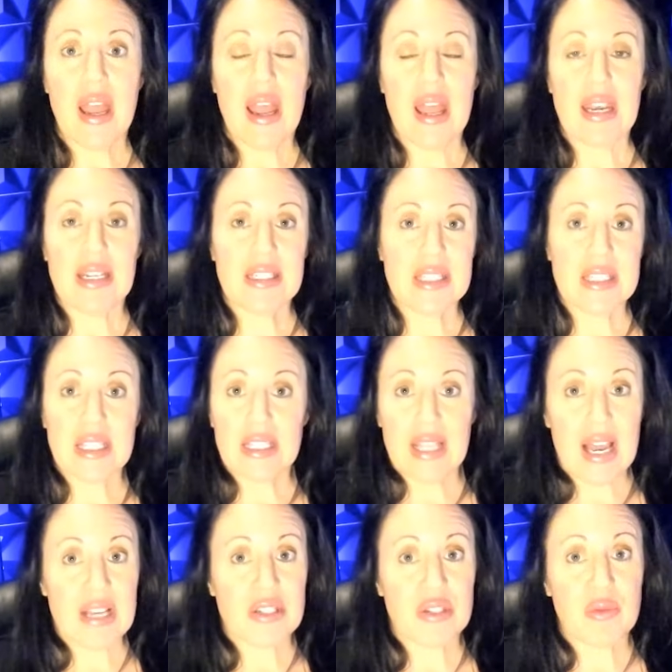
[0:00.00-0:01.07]
and it's the
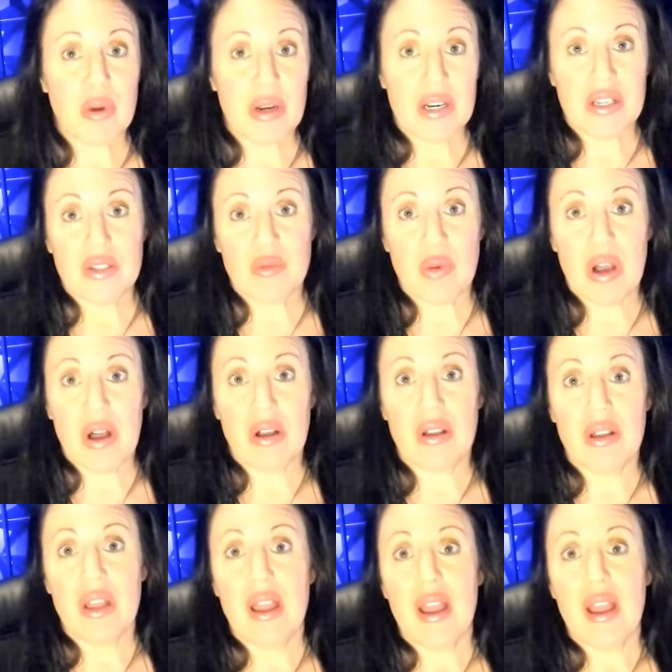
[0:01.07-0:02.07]
last one as well.